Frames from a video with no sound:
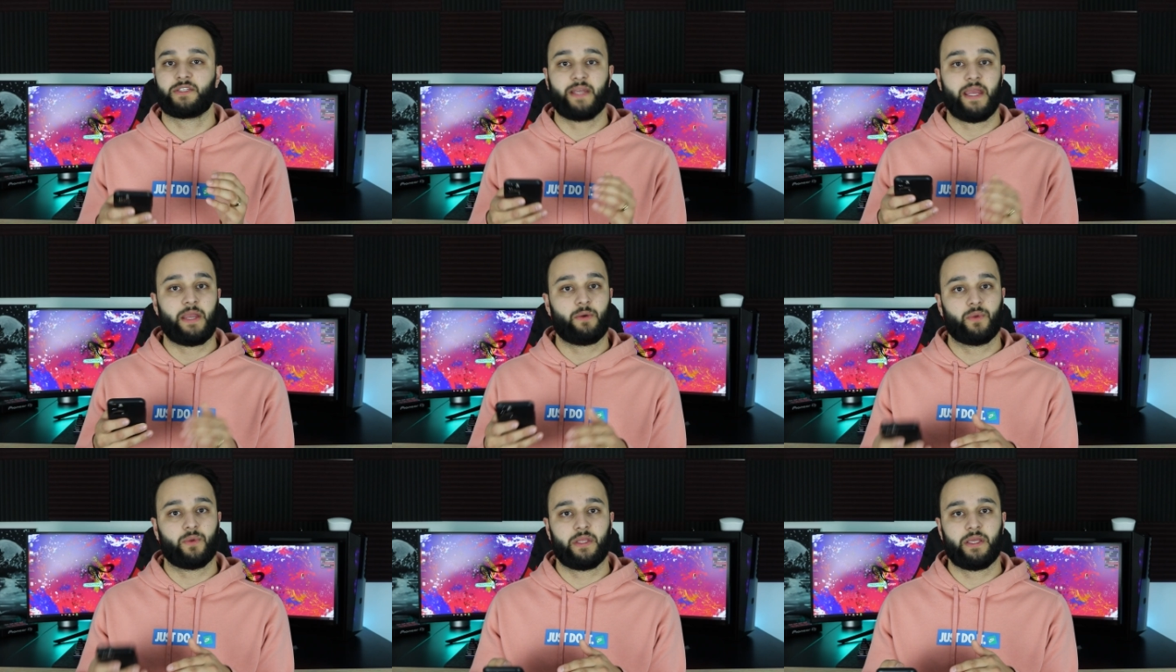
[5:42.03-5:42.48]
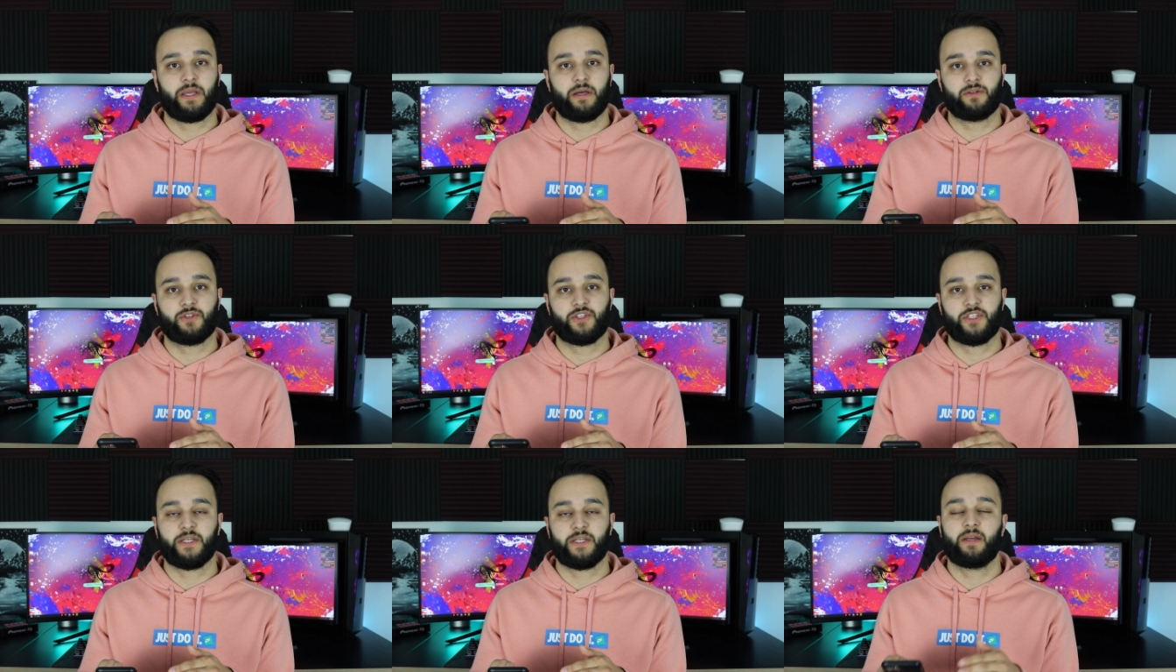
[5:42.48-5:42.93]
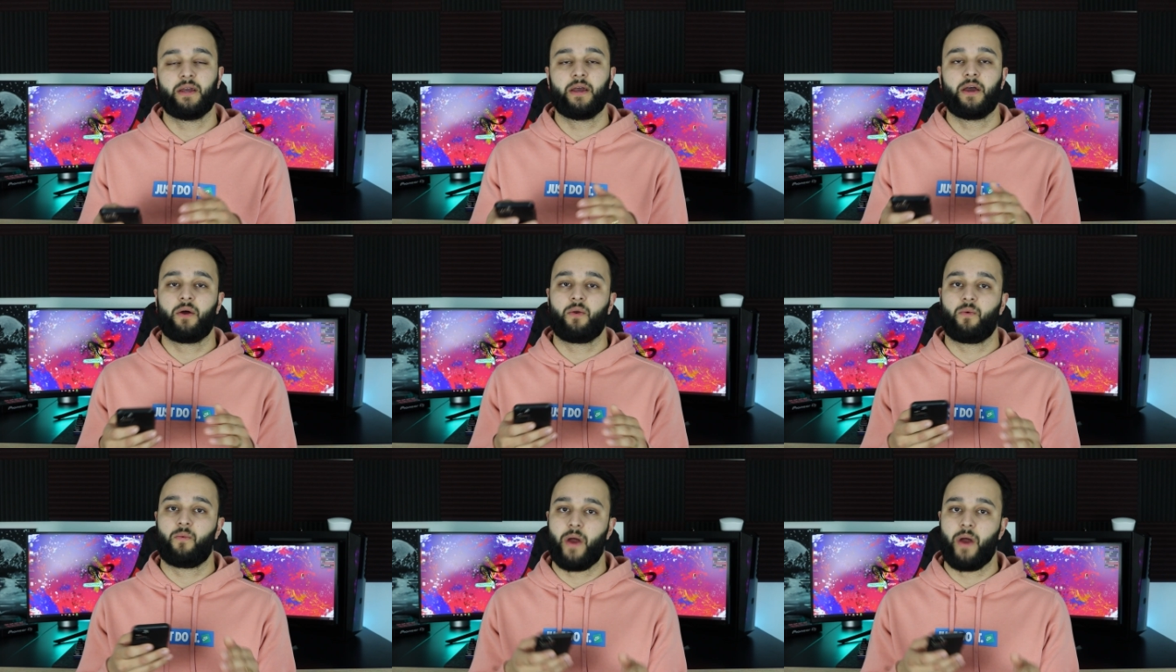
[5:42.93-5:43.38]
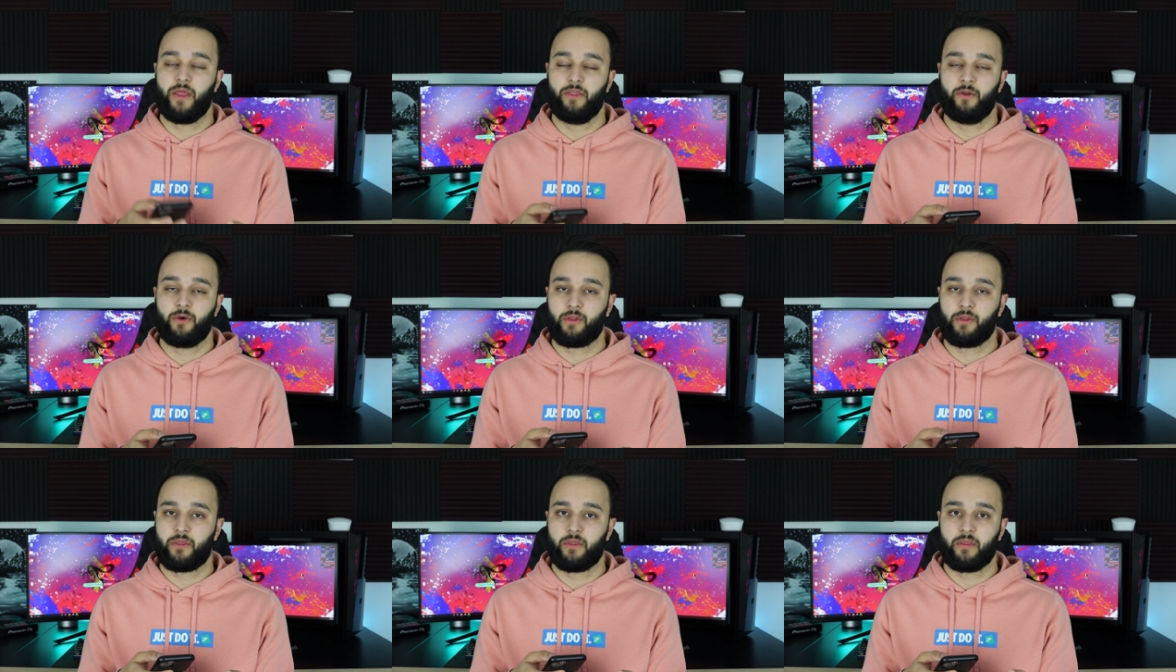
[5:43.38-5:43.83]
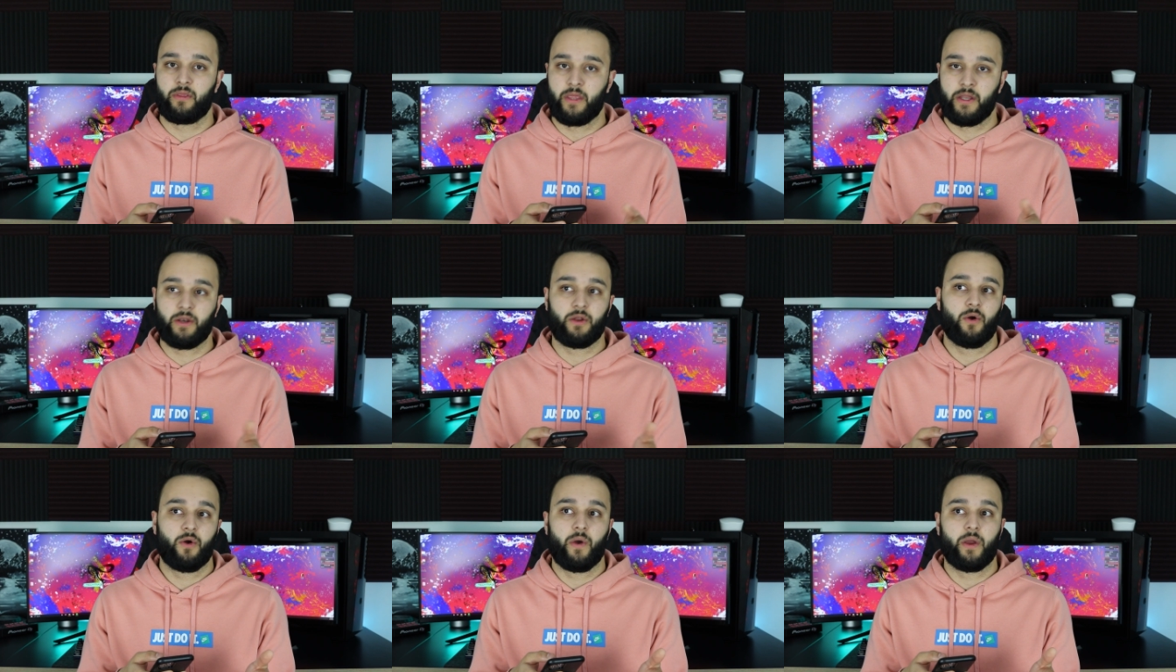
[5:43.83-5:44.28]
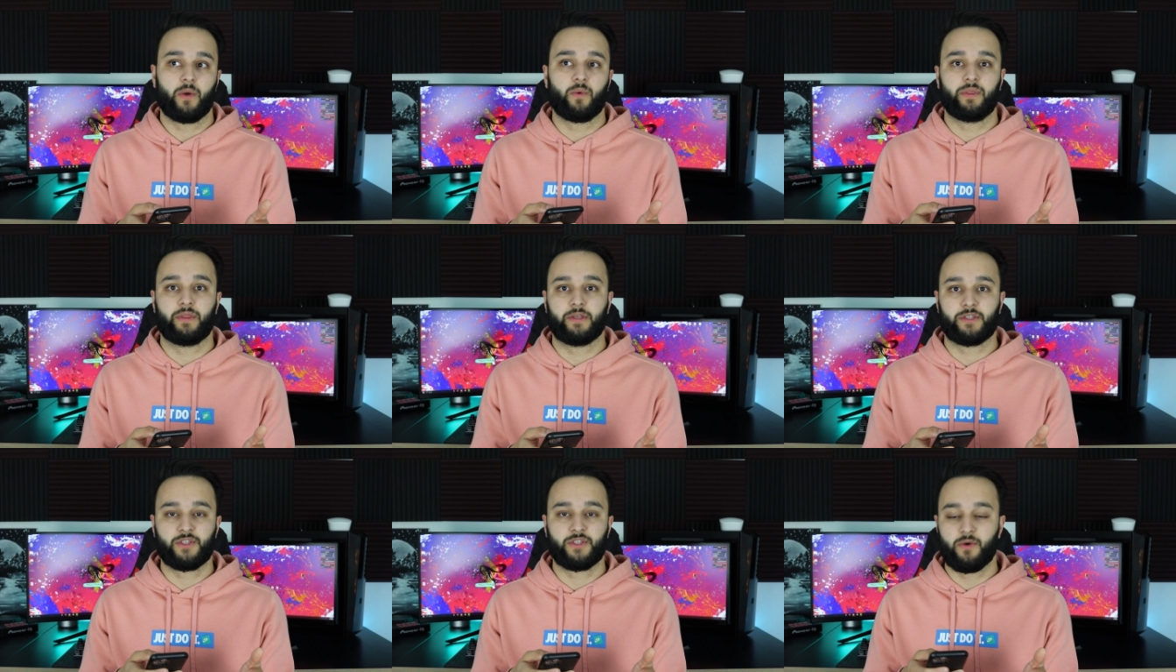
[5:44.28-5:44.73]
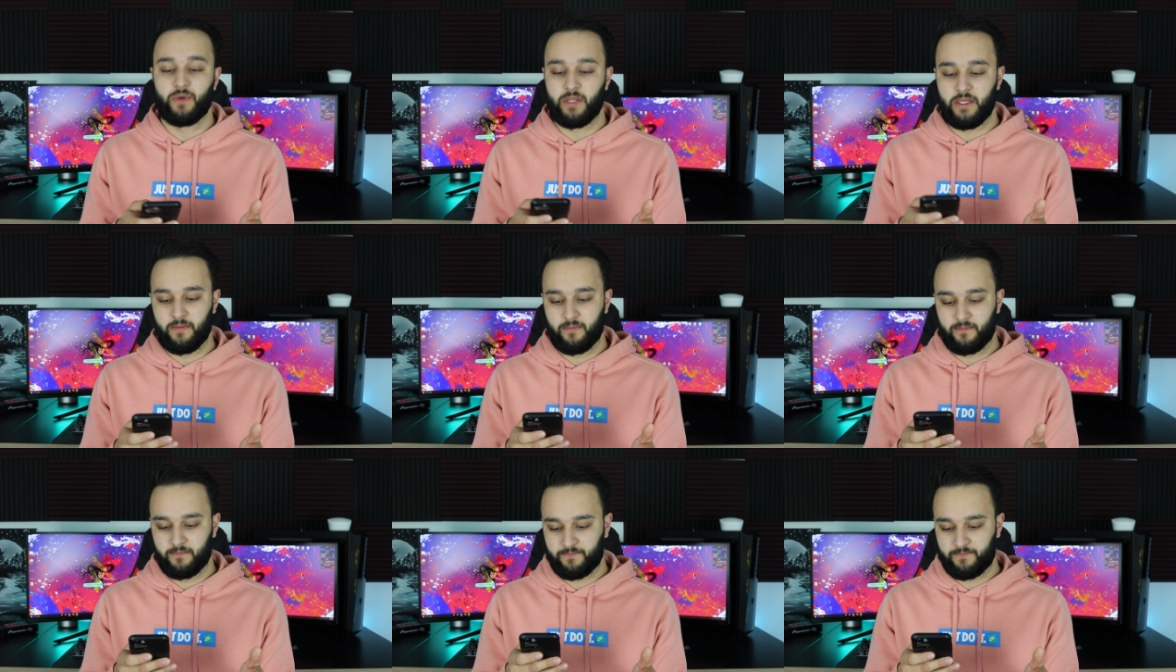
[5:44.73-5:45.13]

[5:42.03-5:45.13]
staying with the LG rather than going with the Sony.